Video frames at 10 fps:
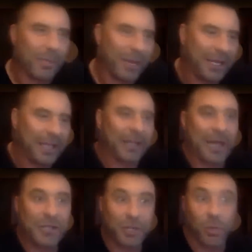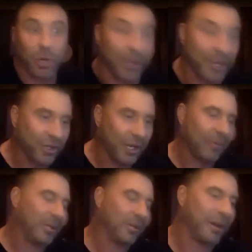But it allows you to work on the train
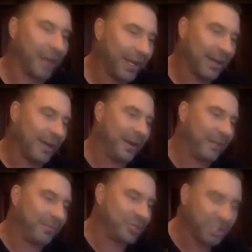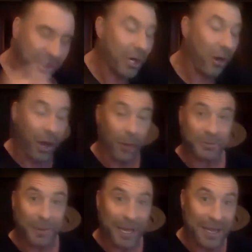when you're there. Like, uh, uh, just so you know,
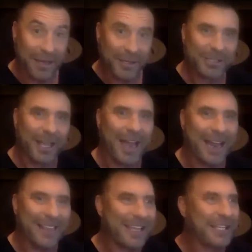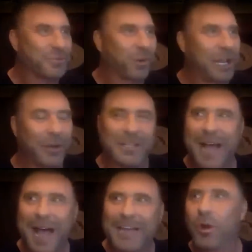helped me. And I think as we're hearing
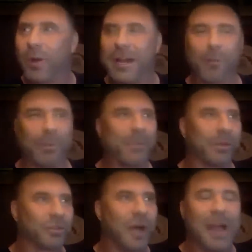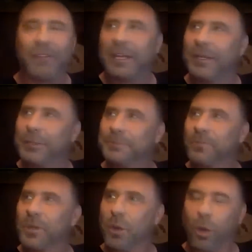this, I know right now people driving
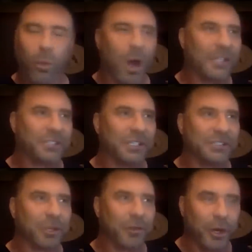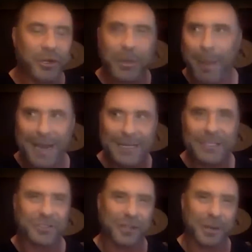or watching this, they're debating
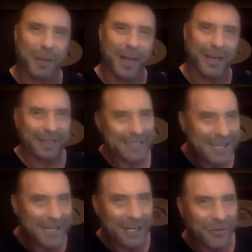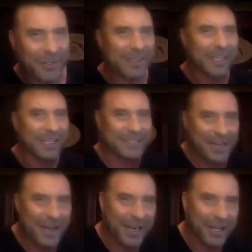this in their mind. Is that a healthy thing? Is
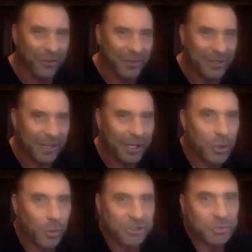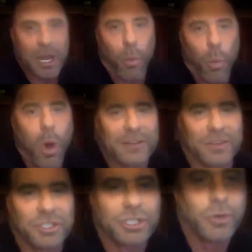that not a healthy thing? Which is what I want
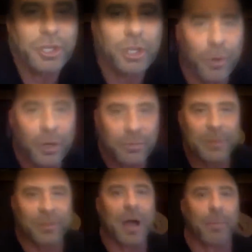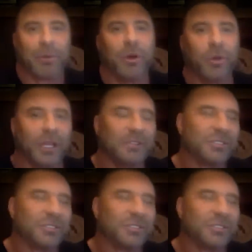the show to do, be thought provoking.